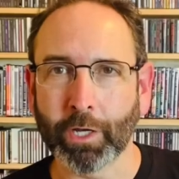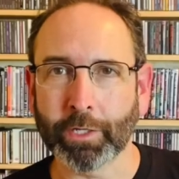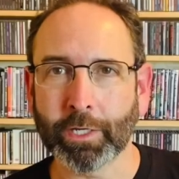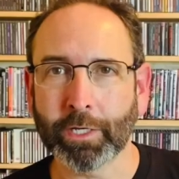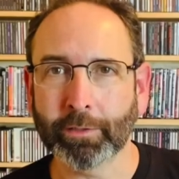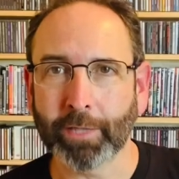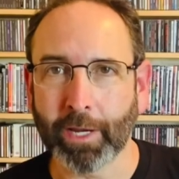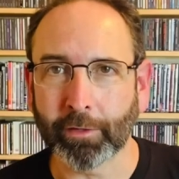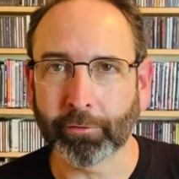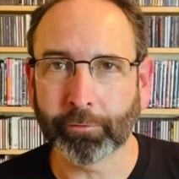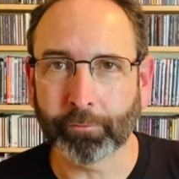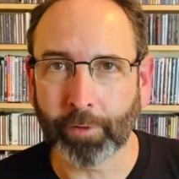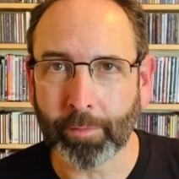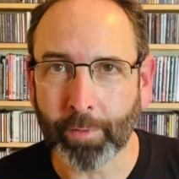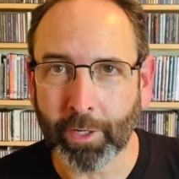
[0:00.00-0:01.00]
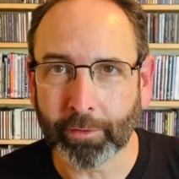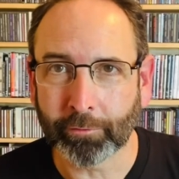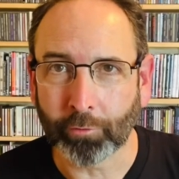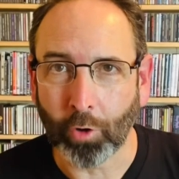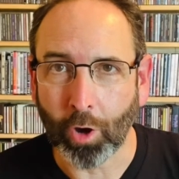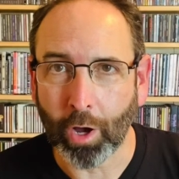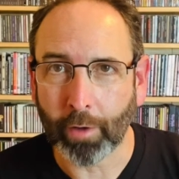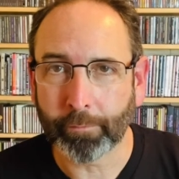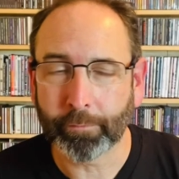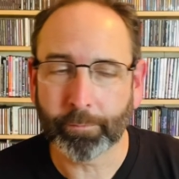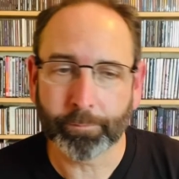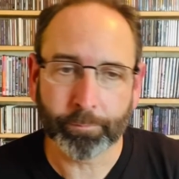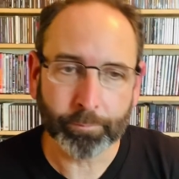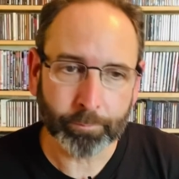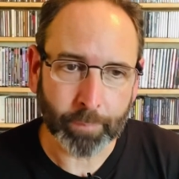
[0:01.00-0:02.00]
he takes three months off,
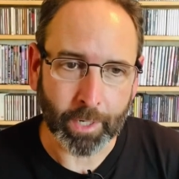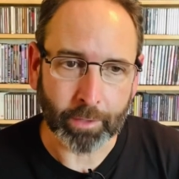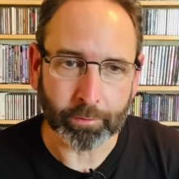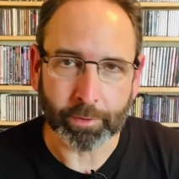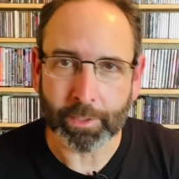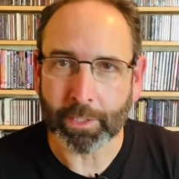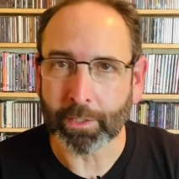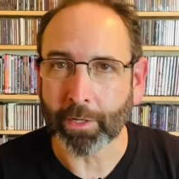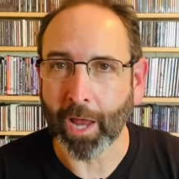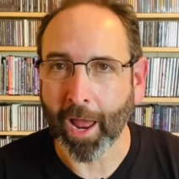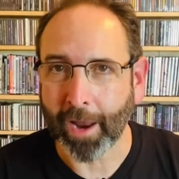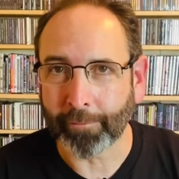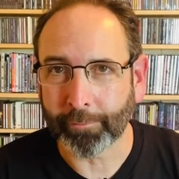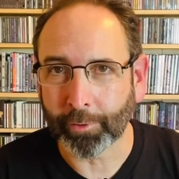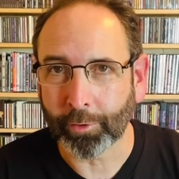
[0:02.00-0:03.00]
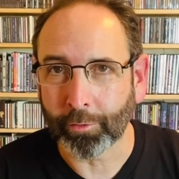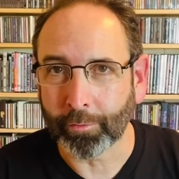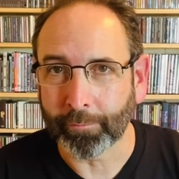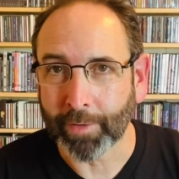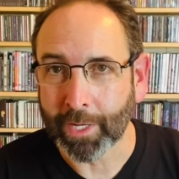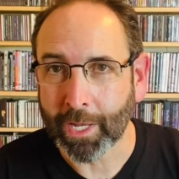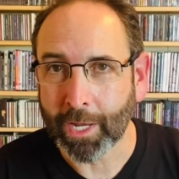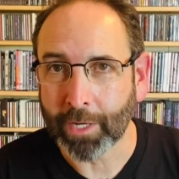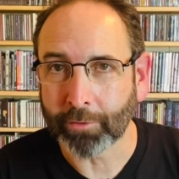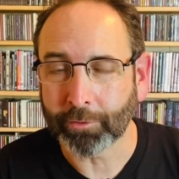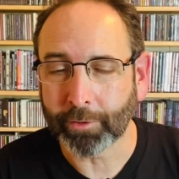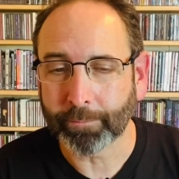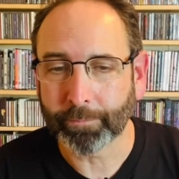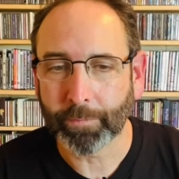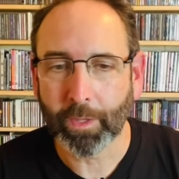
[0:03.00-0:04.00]
apparently in Africa on
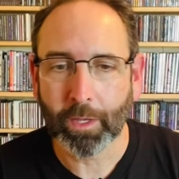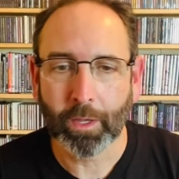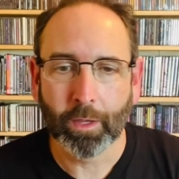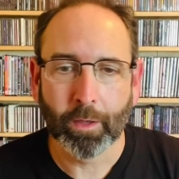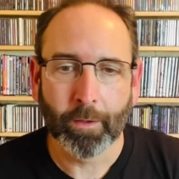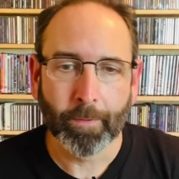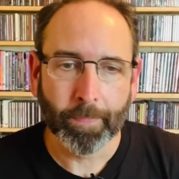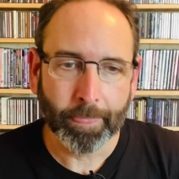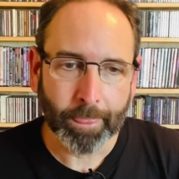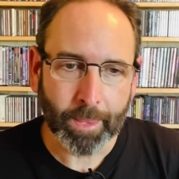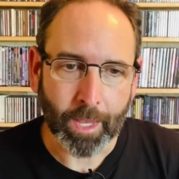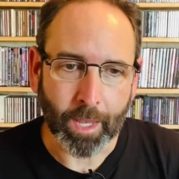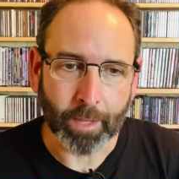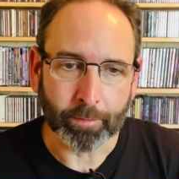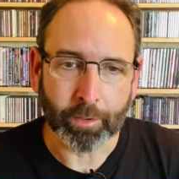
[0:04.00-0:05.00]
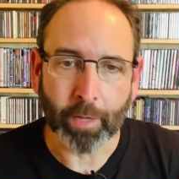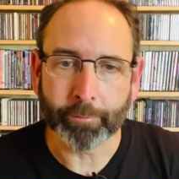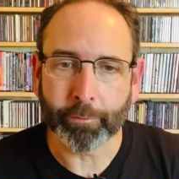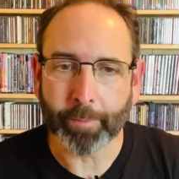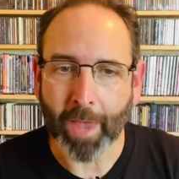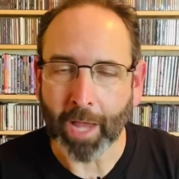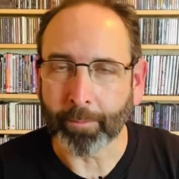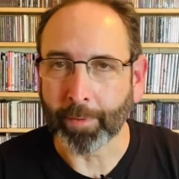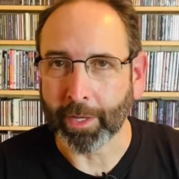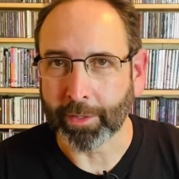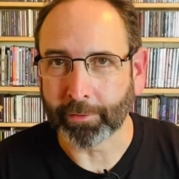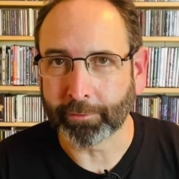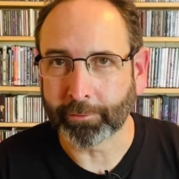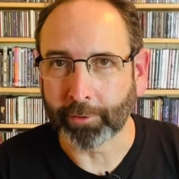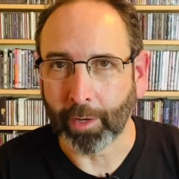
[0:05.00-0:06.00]
vacation, uh, comes back by the
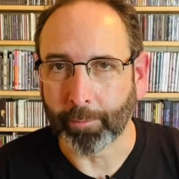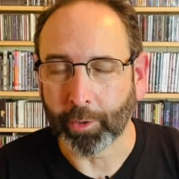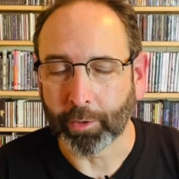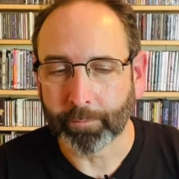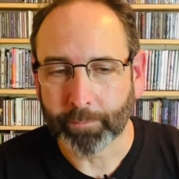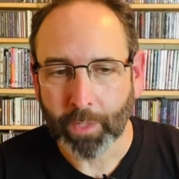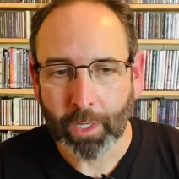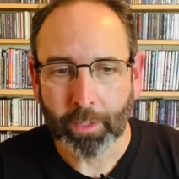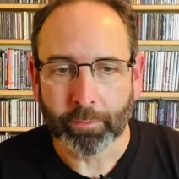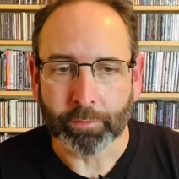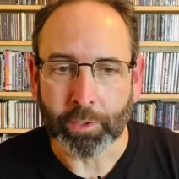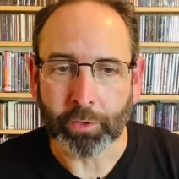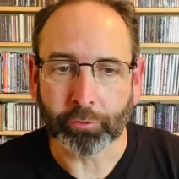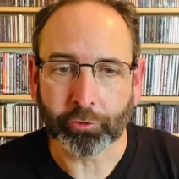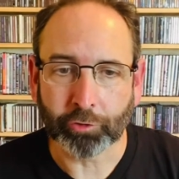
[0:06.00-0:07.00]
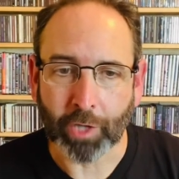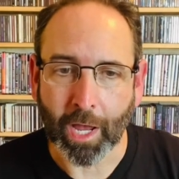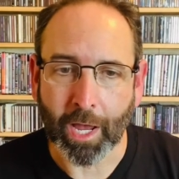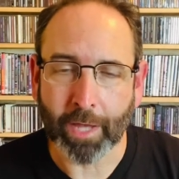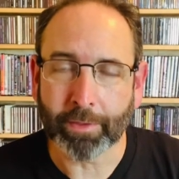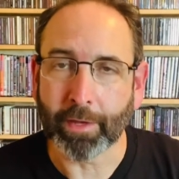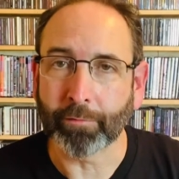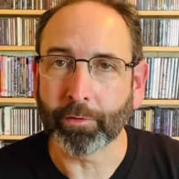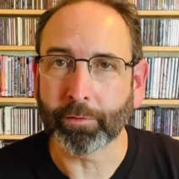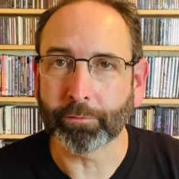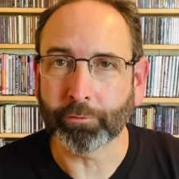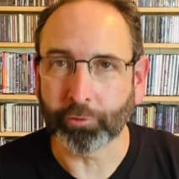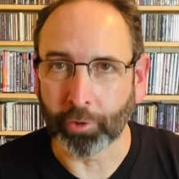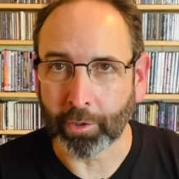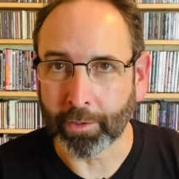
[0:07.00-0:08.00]
summer. Neal Schon, their
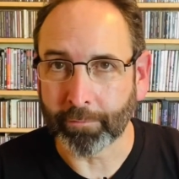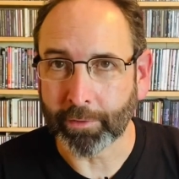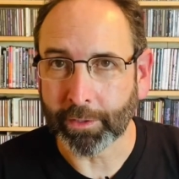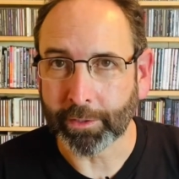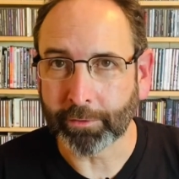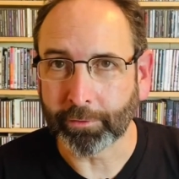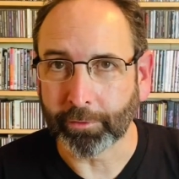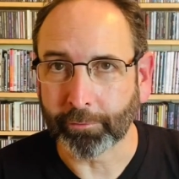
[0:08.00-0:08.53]
journey releases